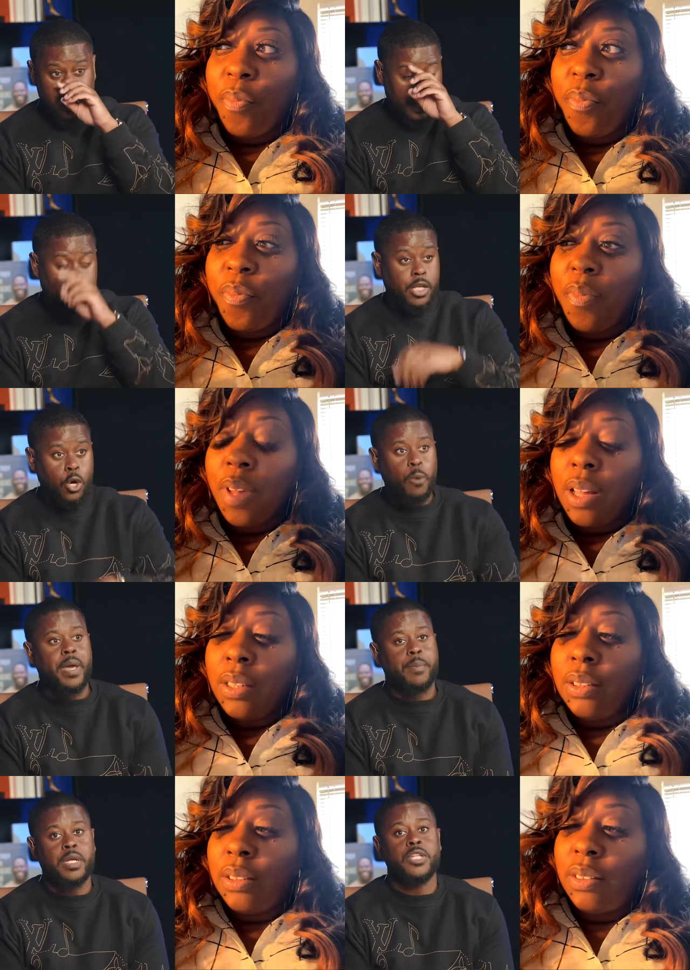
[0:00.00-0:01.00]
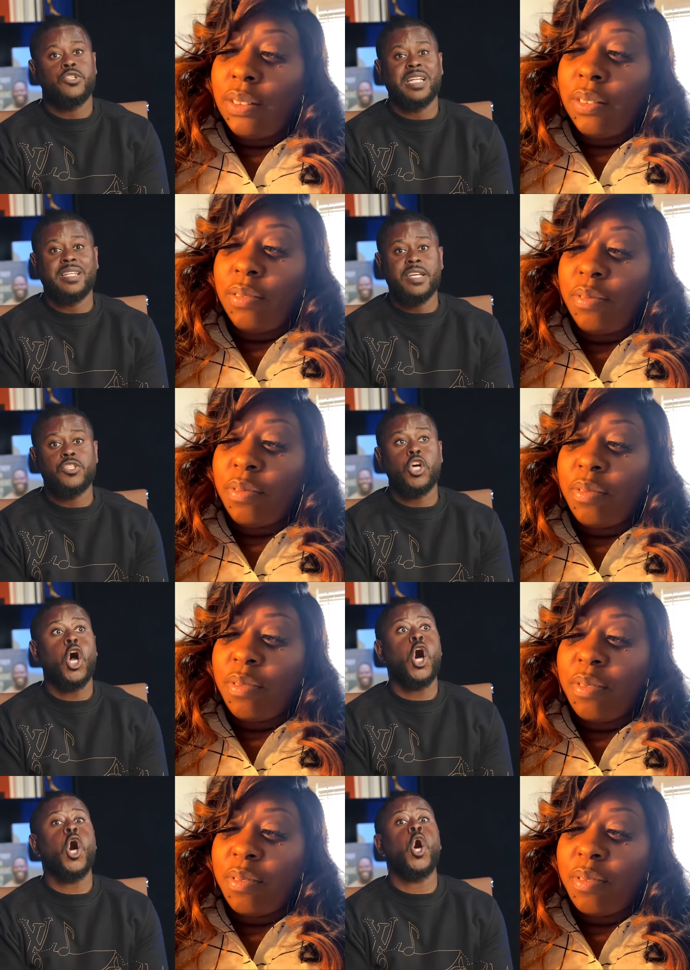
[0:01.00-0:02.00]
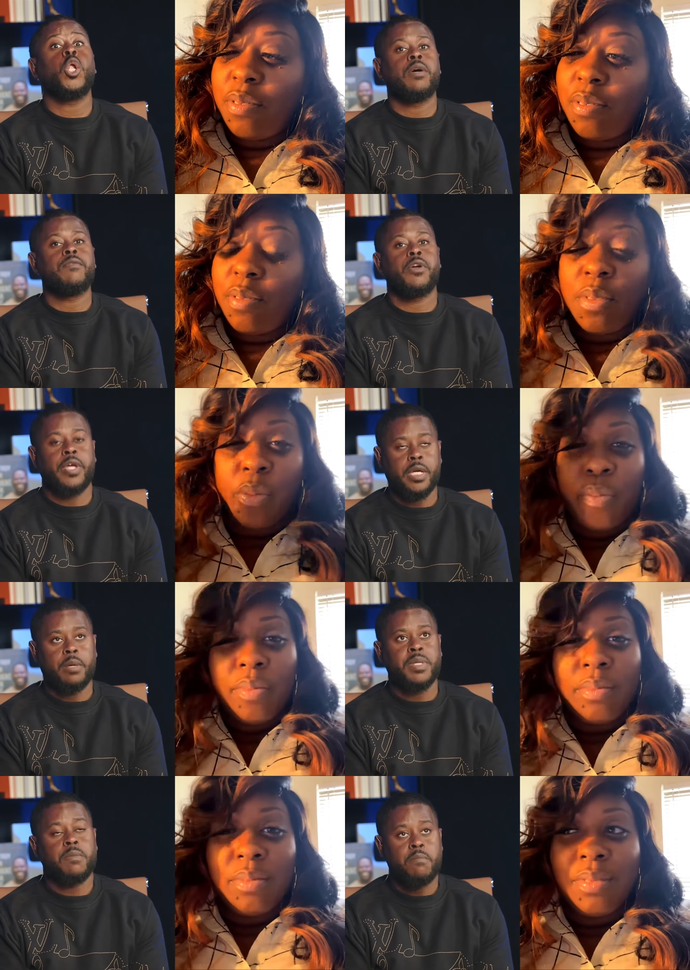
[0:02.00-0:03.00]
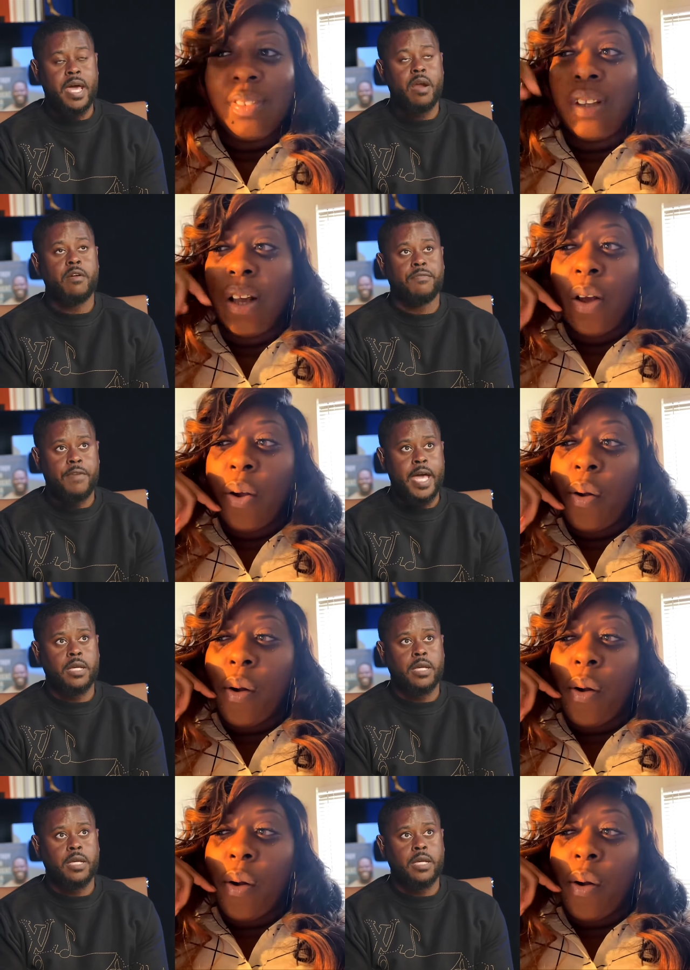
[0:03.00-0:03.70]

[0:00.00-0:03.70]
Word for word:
Speaker 1: And then on paper, I need you to list all of your income. As a matter of fact,